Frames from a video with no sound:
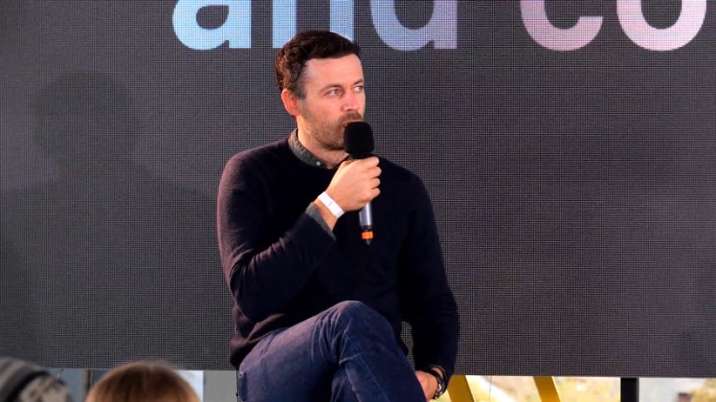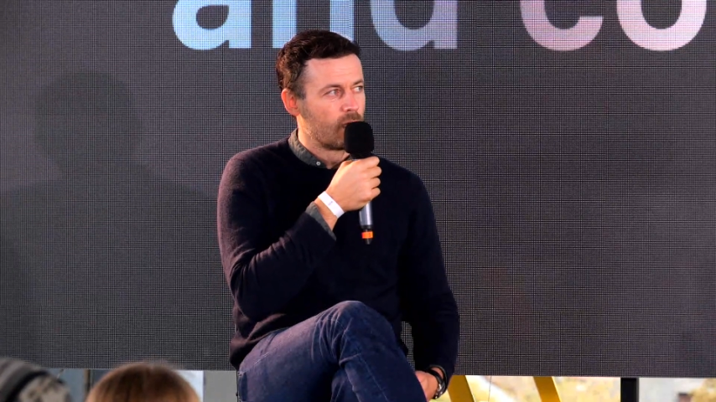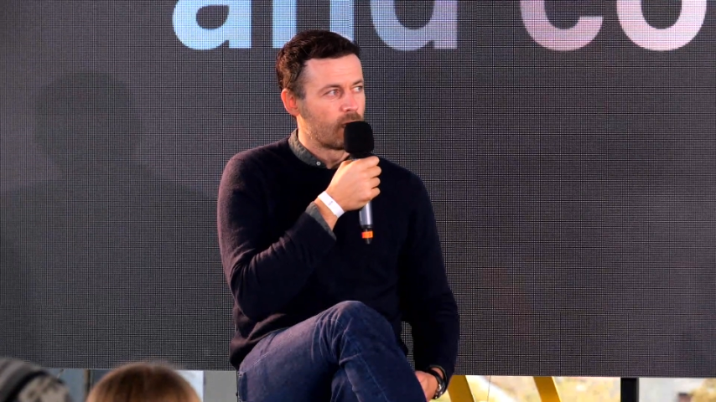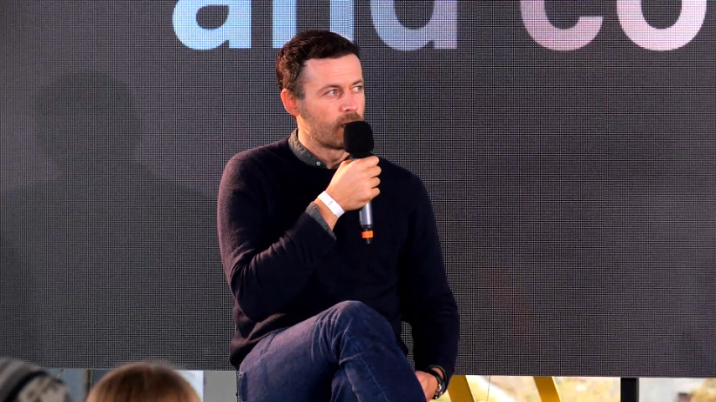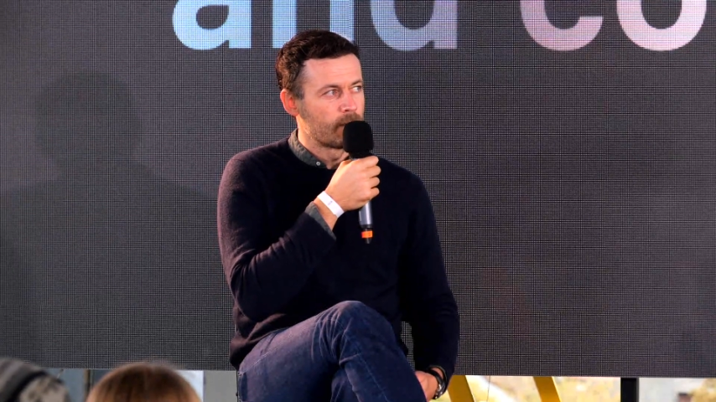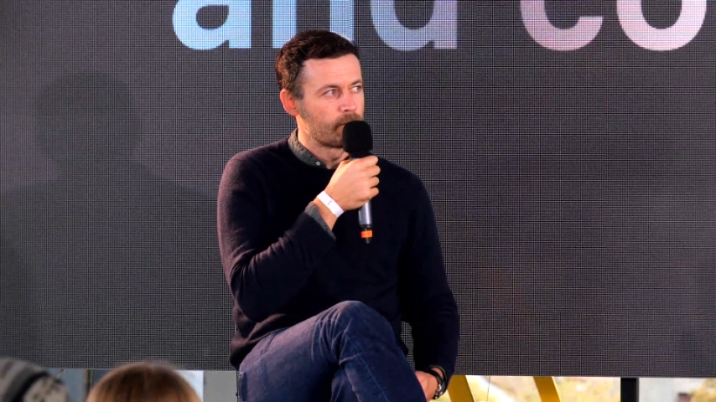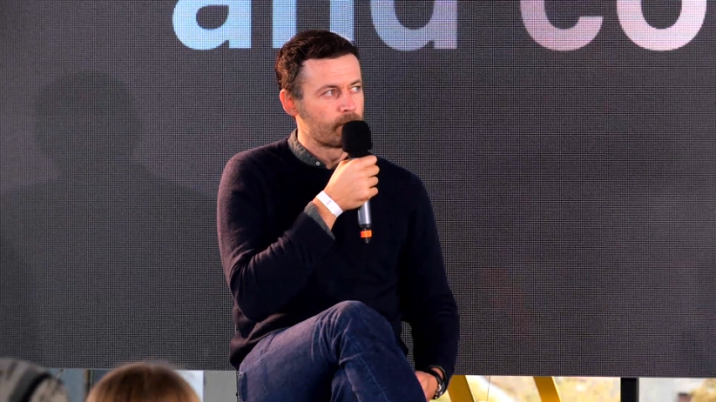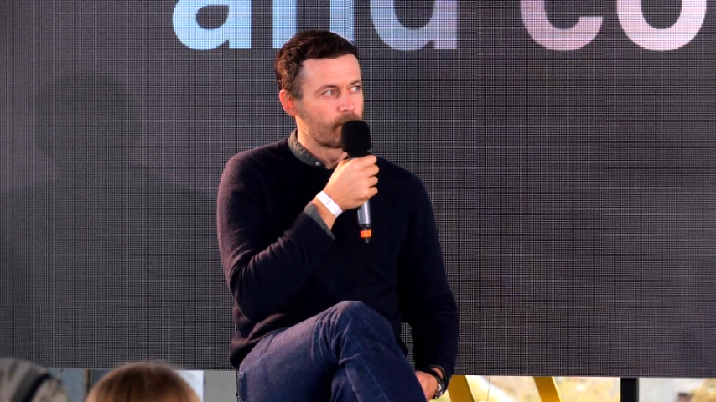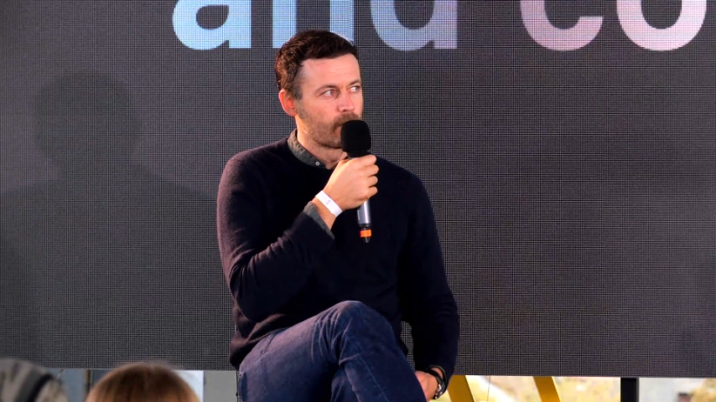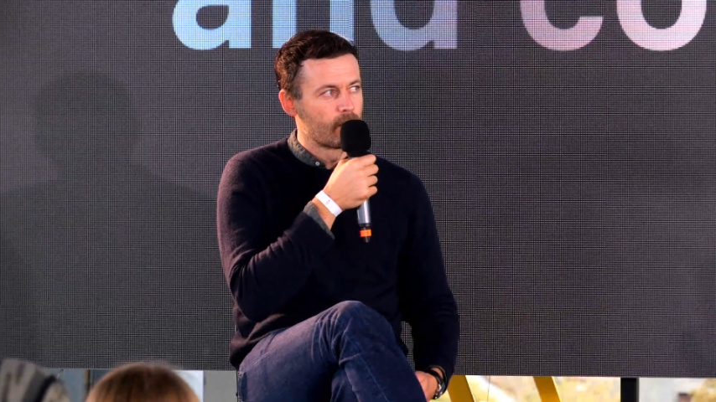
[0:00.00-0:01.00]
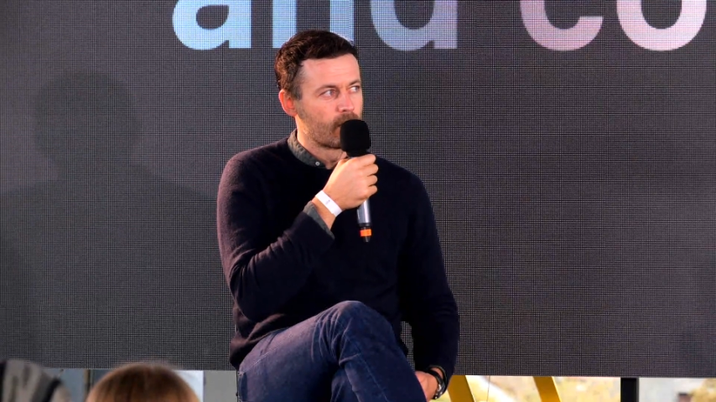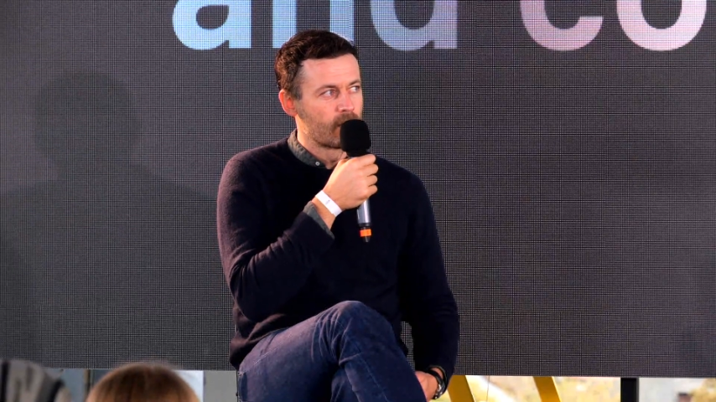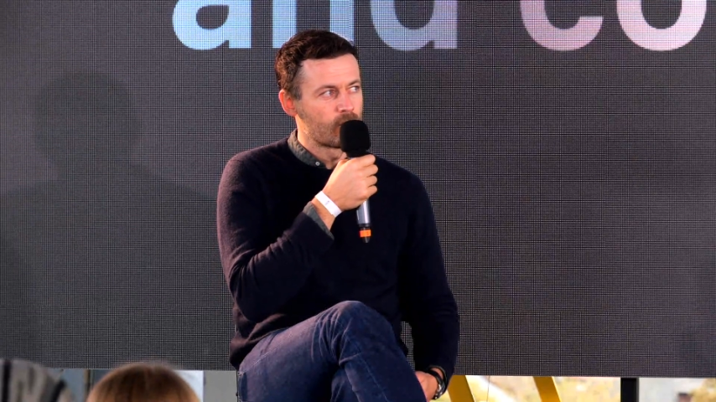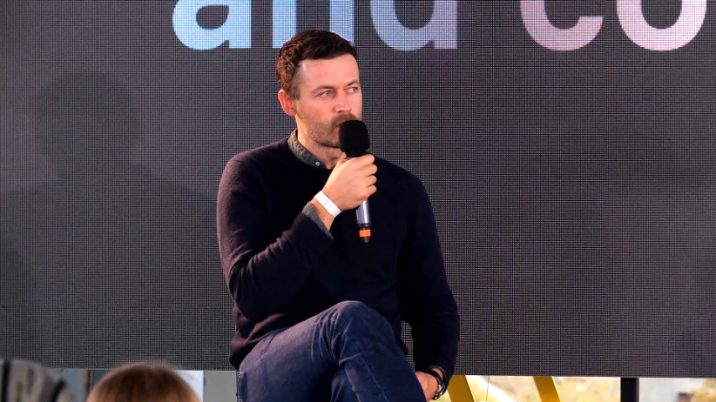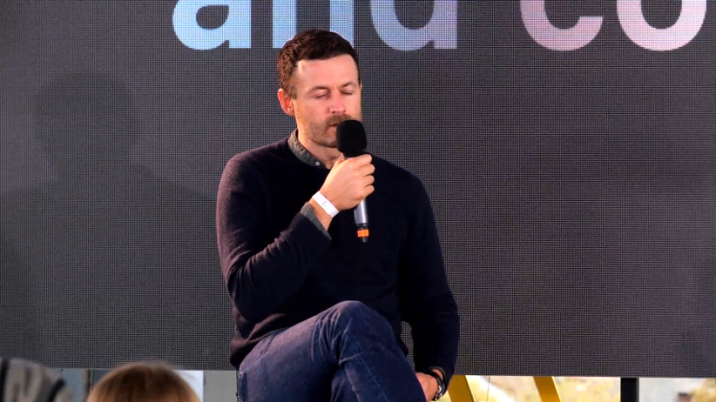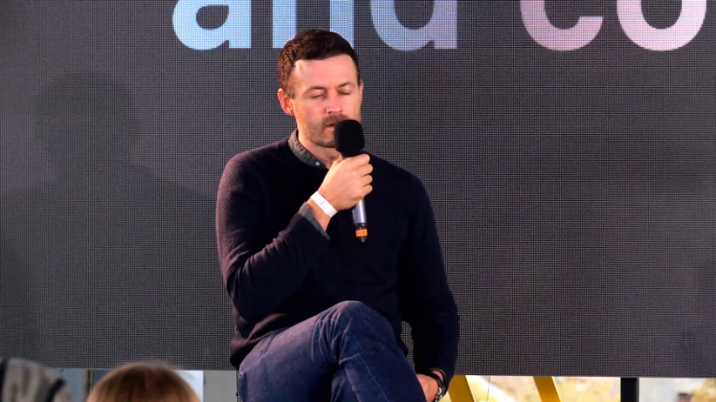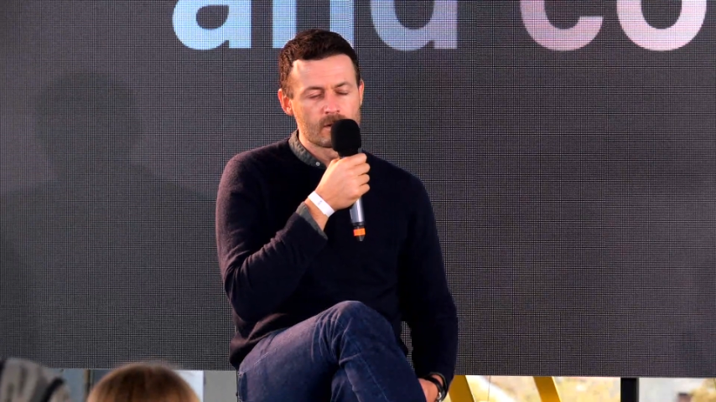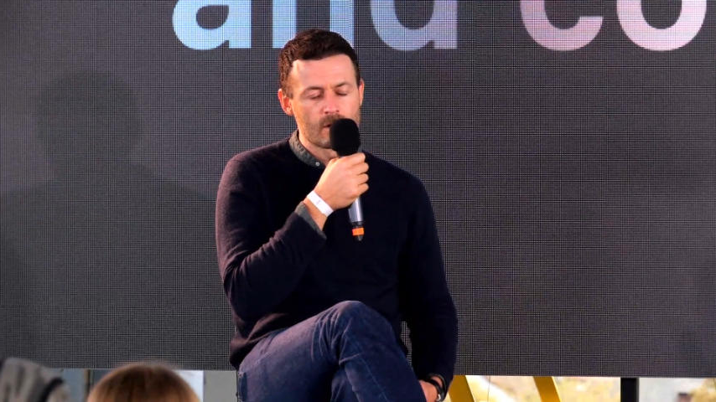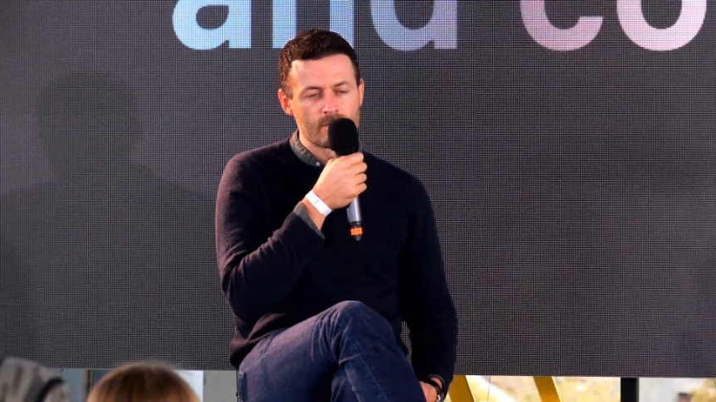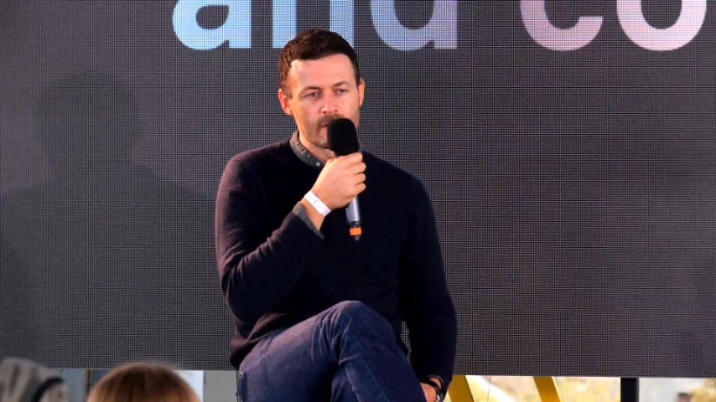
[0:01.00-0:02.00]
There was a
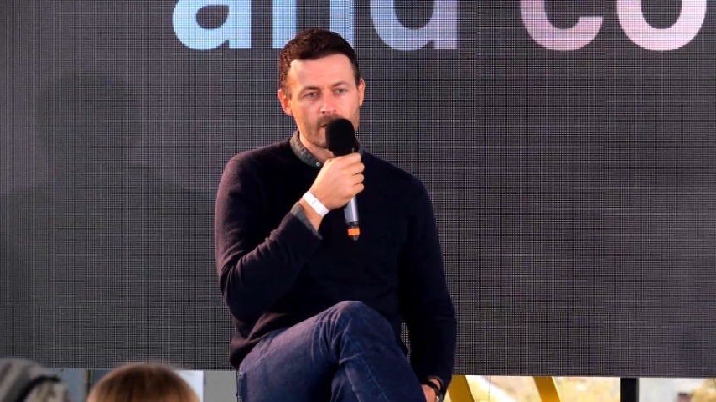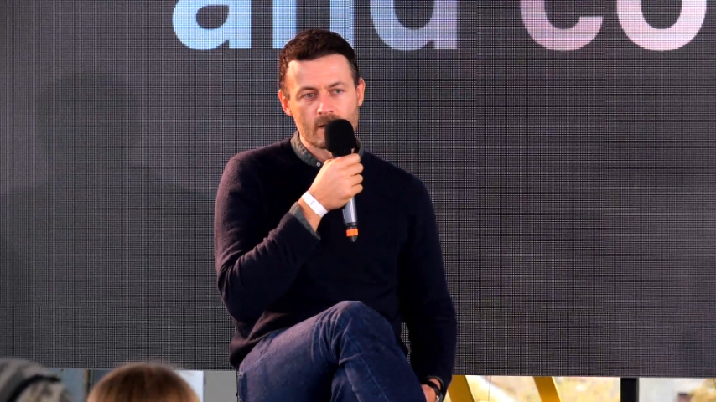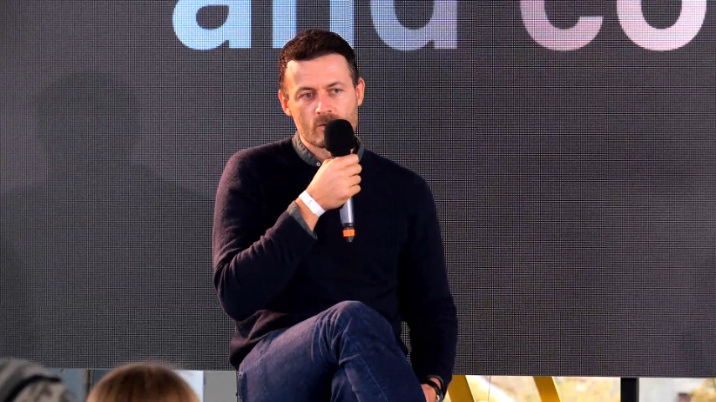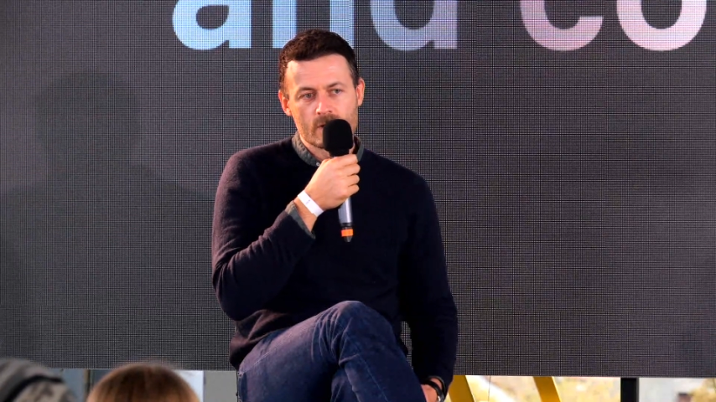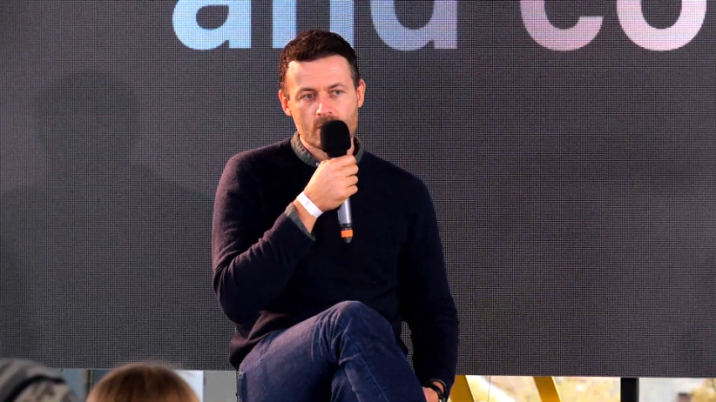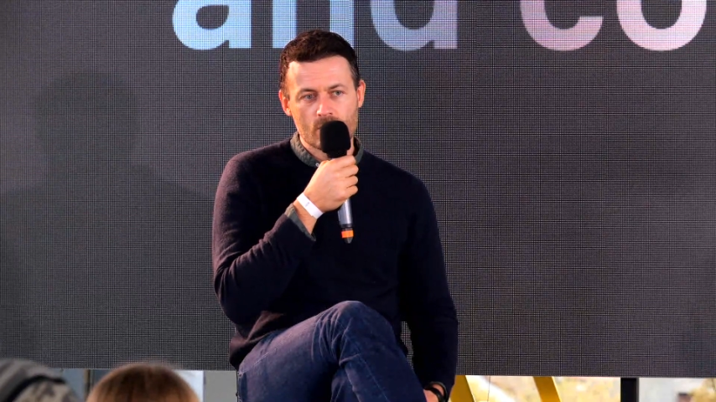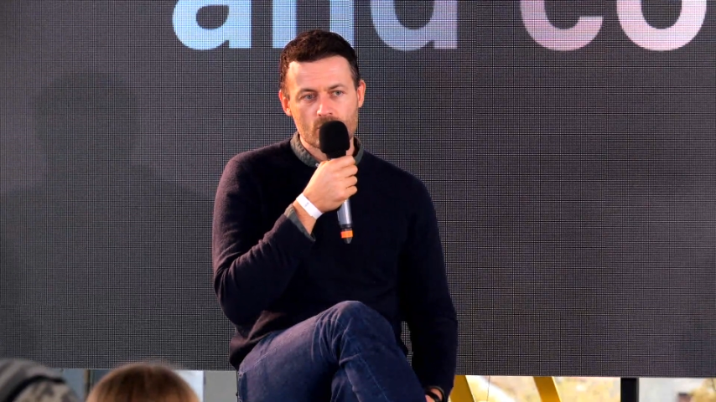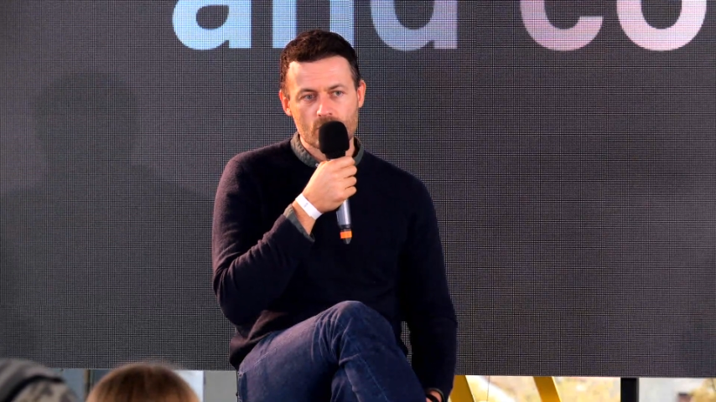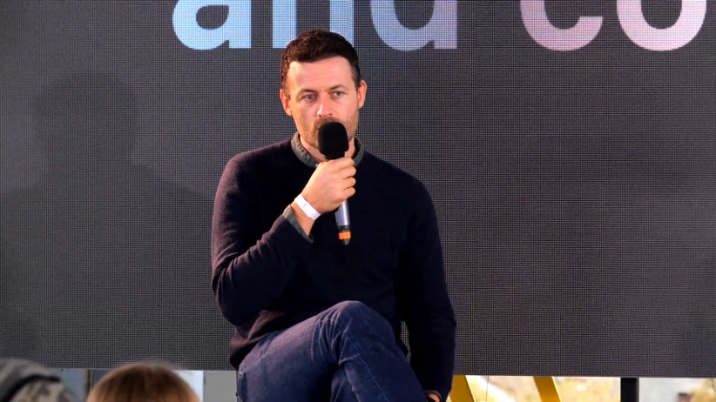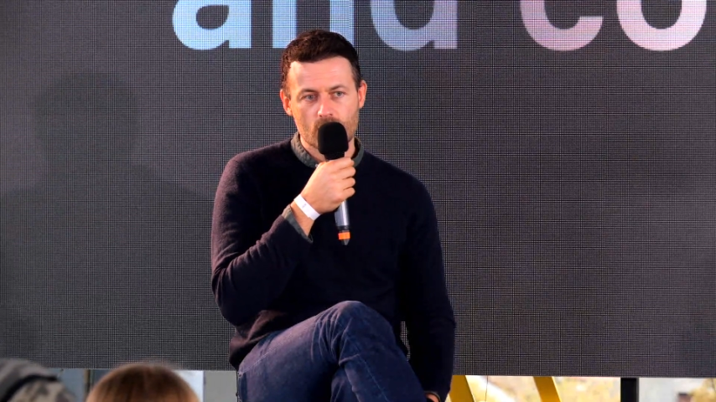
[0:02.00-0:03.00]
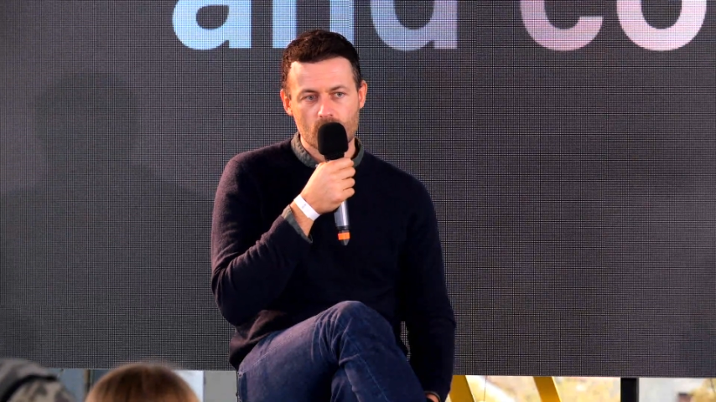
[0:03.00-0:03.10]
survey, a research